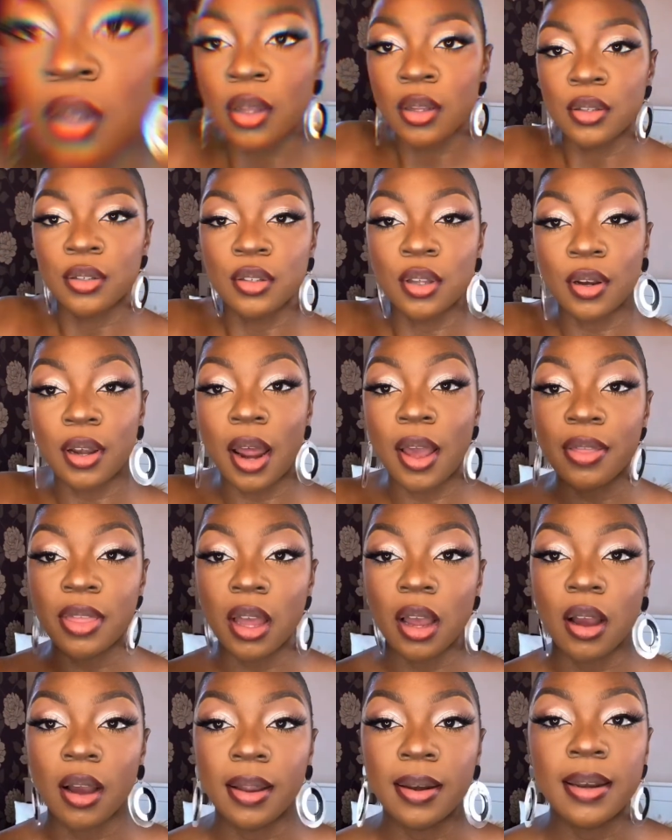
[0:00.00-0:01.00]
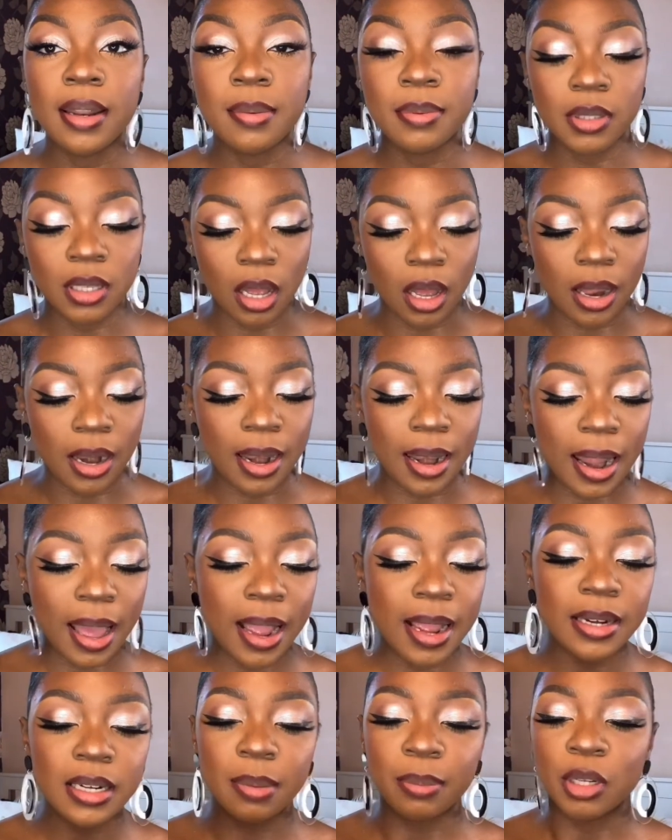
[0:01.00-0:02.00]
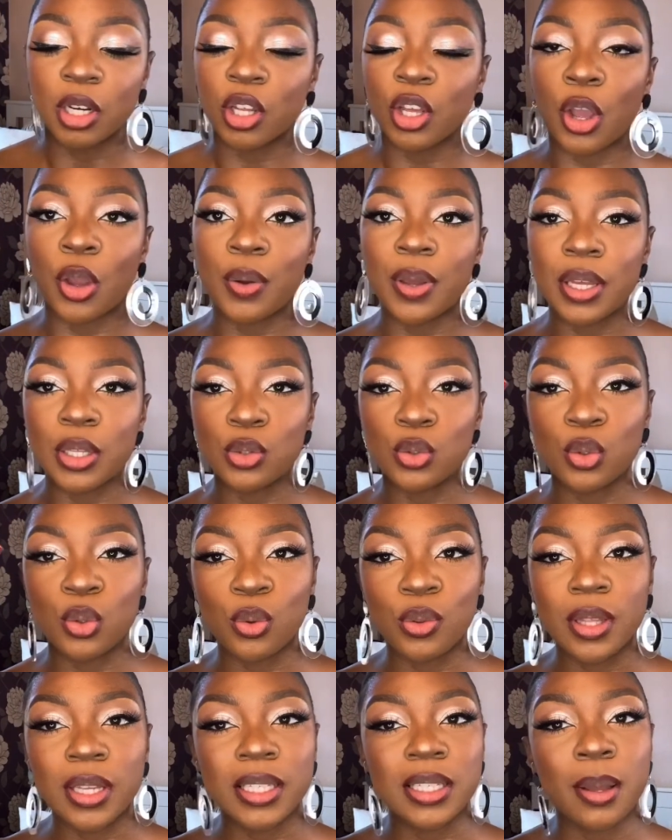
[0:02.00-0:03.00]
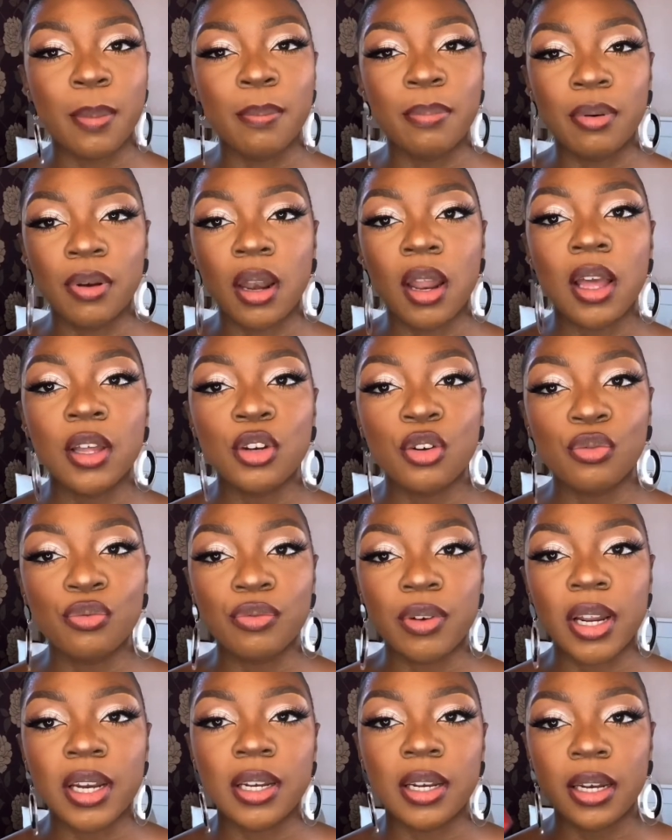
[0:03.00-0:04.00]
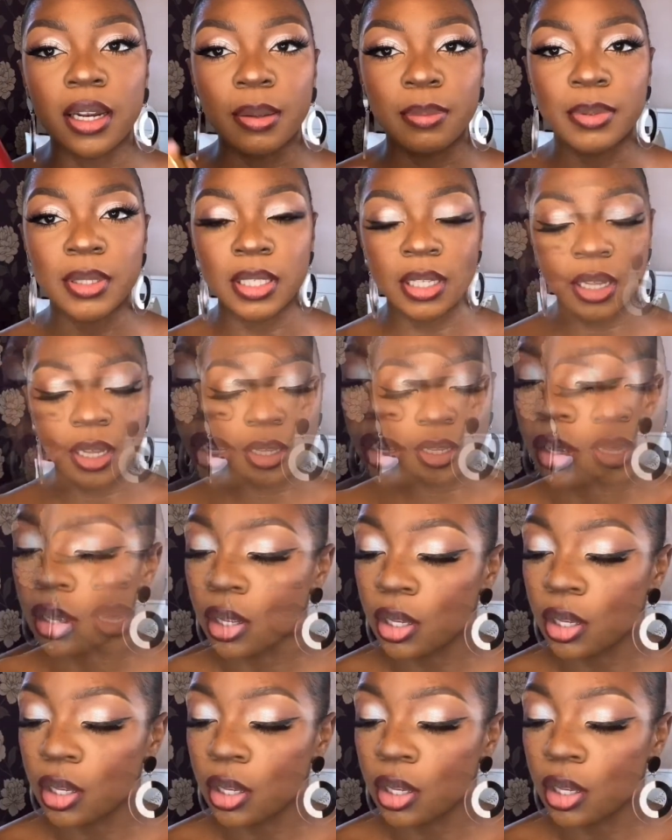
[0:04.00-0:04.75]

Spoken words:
So now that our lips are lined, I'm going to go into this blood red lipstick.